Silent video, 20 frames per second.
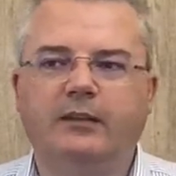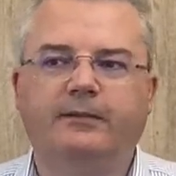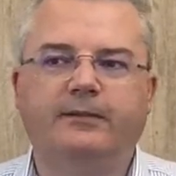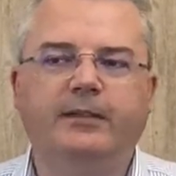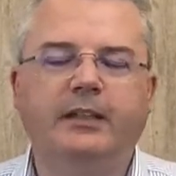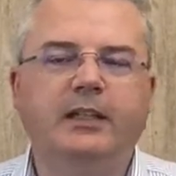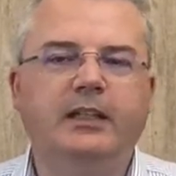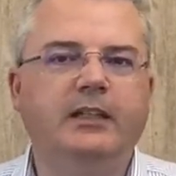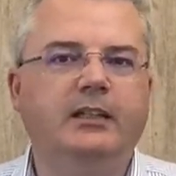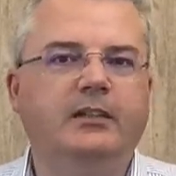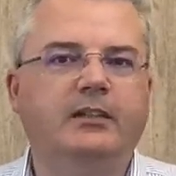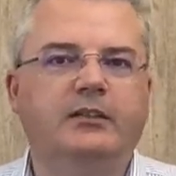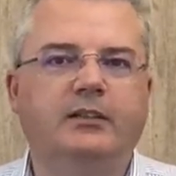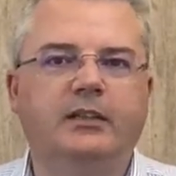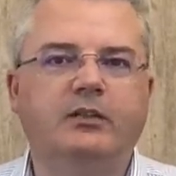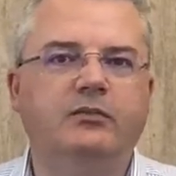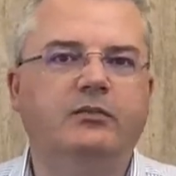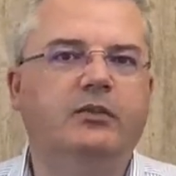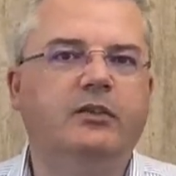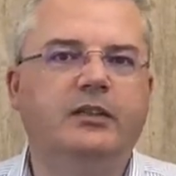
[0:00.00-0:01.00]
feeling or
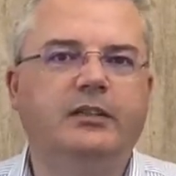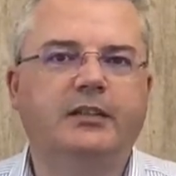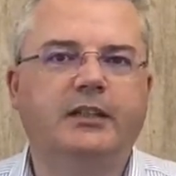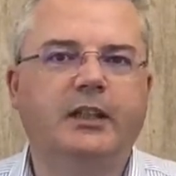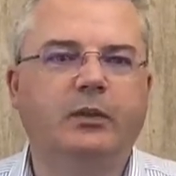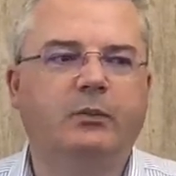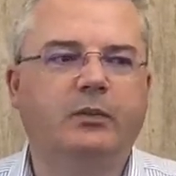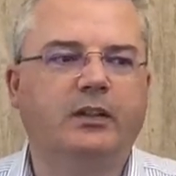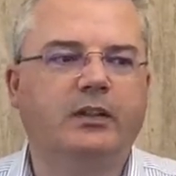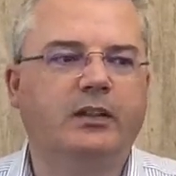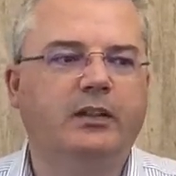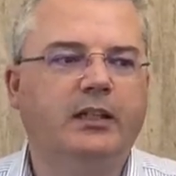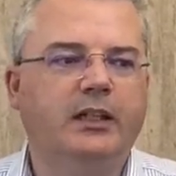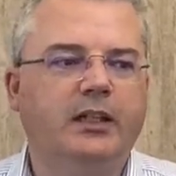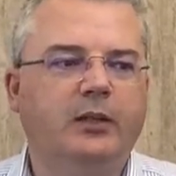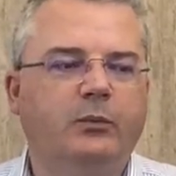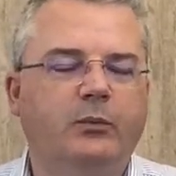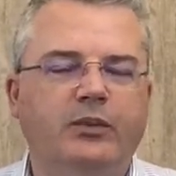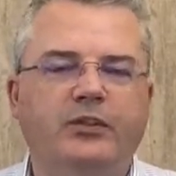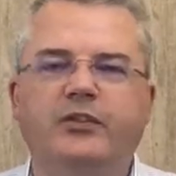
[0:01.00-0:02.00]
a rush that we're
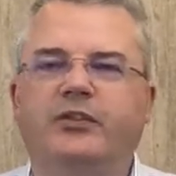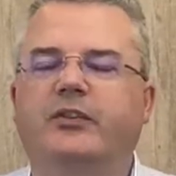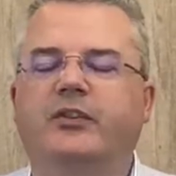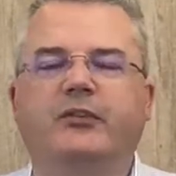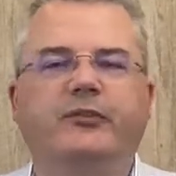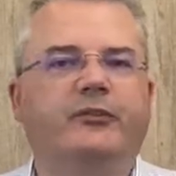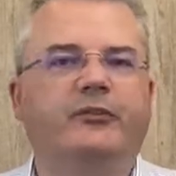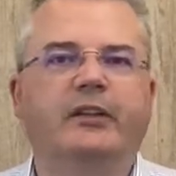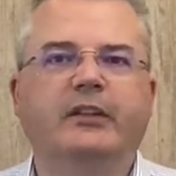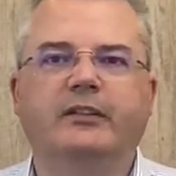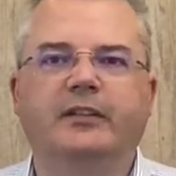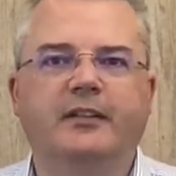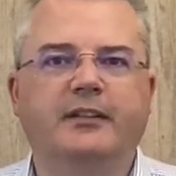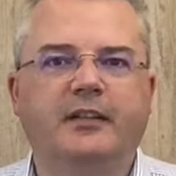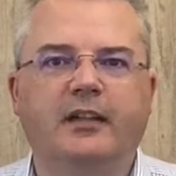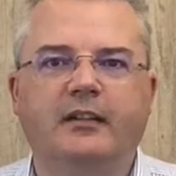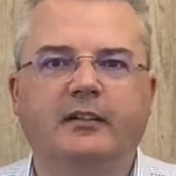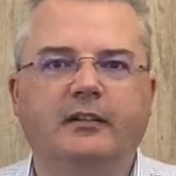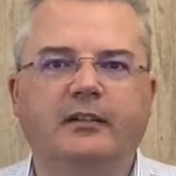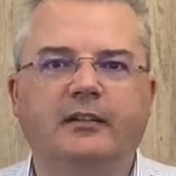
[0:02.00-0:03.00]
just going around in
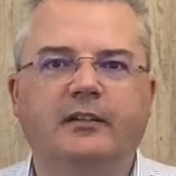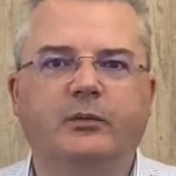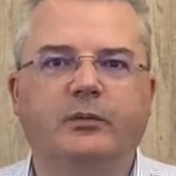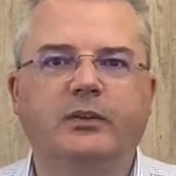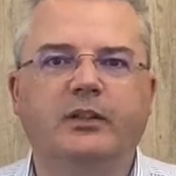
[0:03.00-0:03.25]
circles.